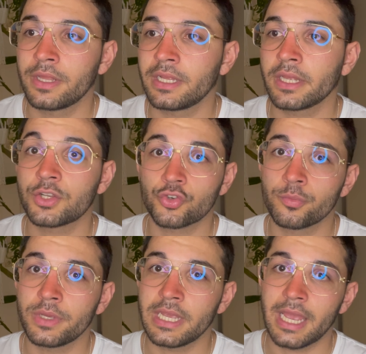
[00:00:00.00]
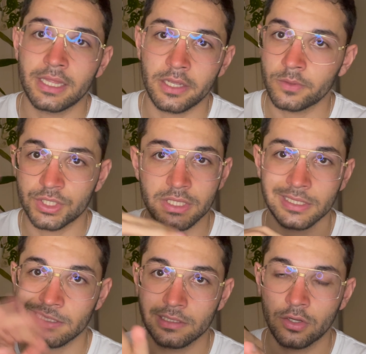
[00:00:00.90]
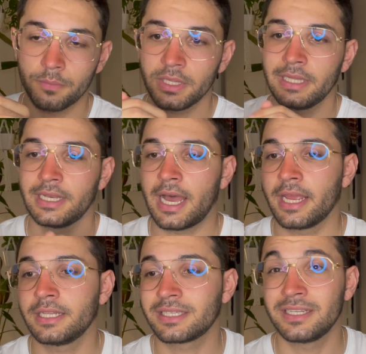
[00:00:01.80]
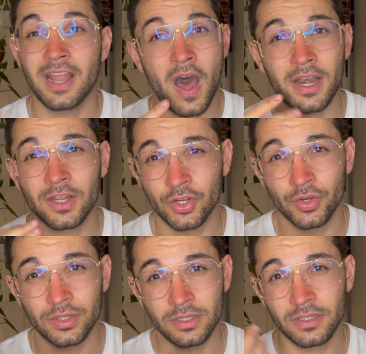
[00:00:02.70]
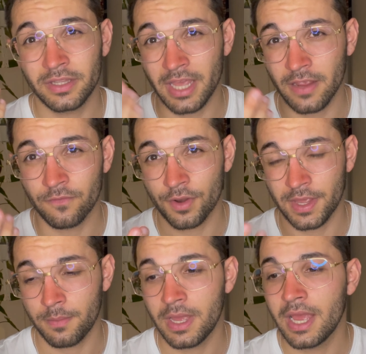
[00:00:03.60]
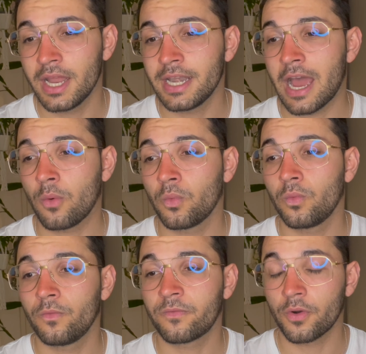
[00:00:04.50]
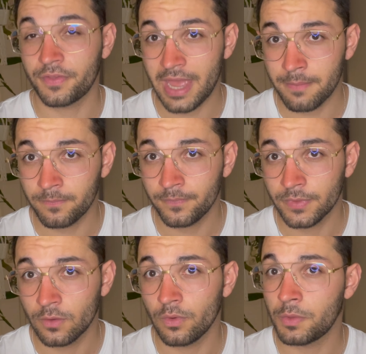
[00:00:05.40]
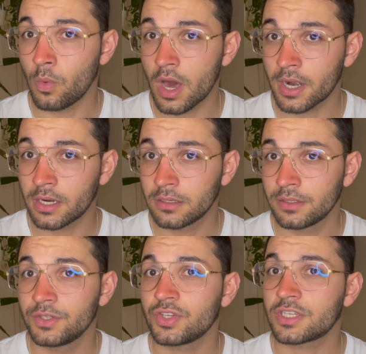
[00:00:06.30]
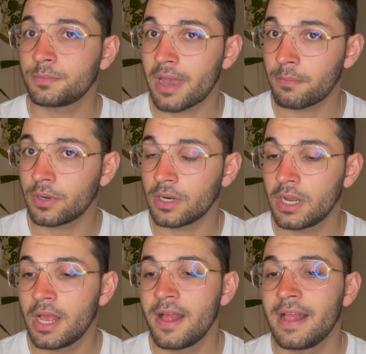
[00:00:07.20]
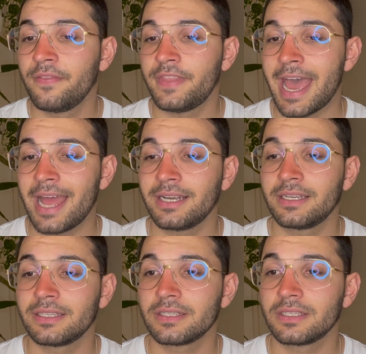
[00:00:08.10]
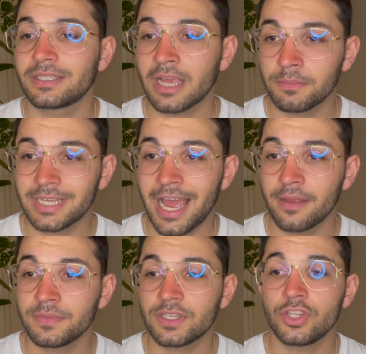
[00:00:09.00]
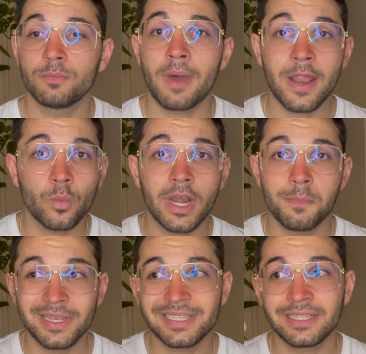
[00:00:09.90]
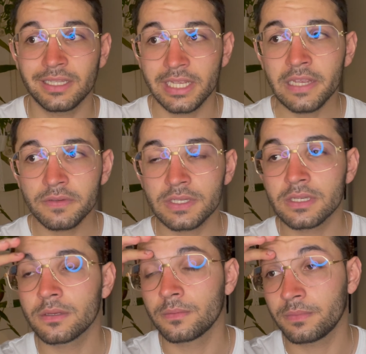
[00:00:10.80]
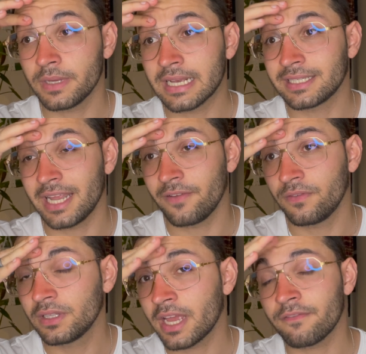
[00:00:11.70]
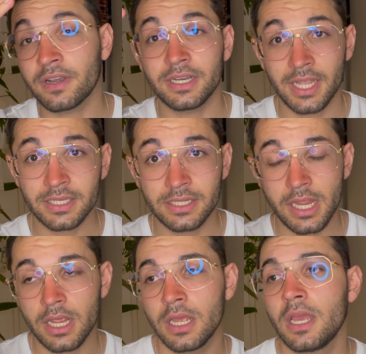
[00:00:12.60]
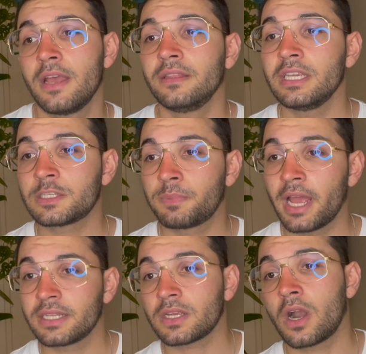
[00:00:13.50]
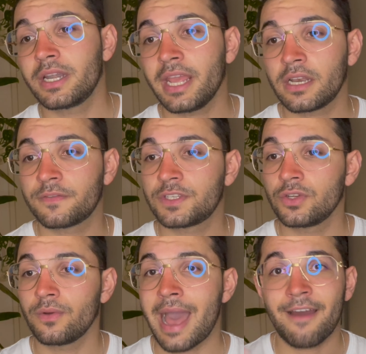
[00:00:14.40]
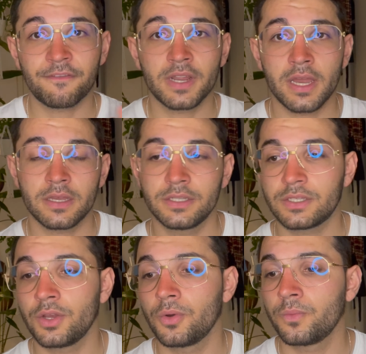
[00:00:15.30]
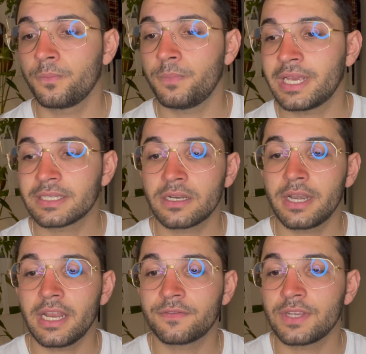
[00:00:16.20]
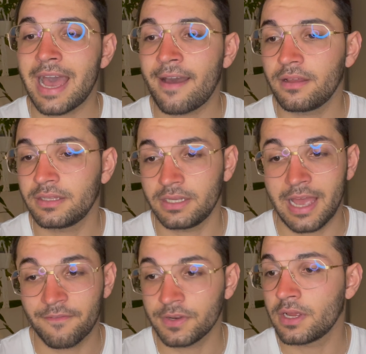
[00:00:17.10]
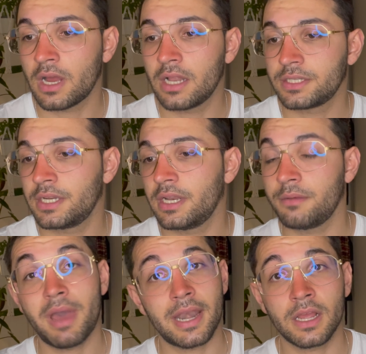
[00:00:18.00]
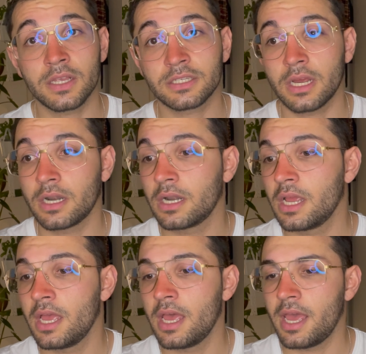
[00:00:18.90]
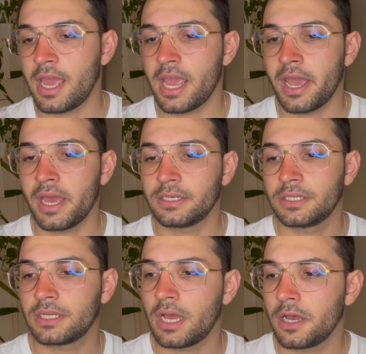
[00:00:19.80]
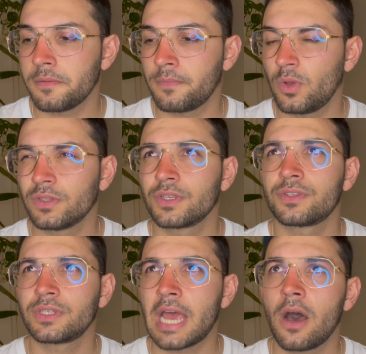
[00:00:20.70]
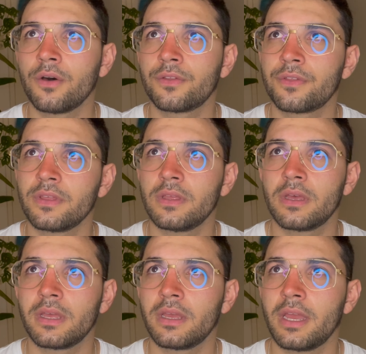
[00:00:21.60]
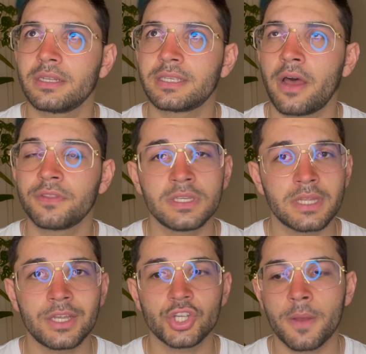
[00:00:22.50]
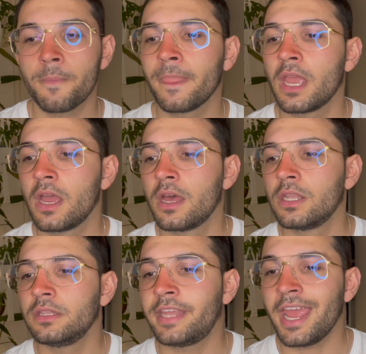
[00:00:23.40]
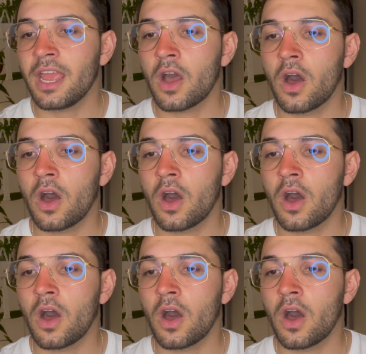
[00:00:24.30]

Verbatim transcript: they'll get droopy and they will just completely die. It's not a good thing for them. Now, for them with water, just remember that sometimes you might want to miss the leaves because they will get very dusty. These plants are native to Africa. So because they're native to the African continent and Madagascar and also South and Southeast Asia, they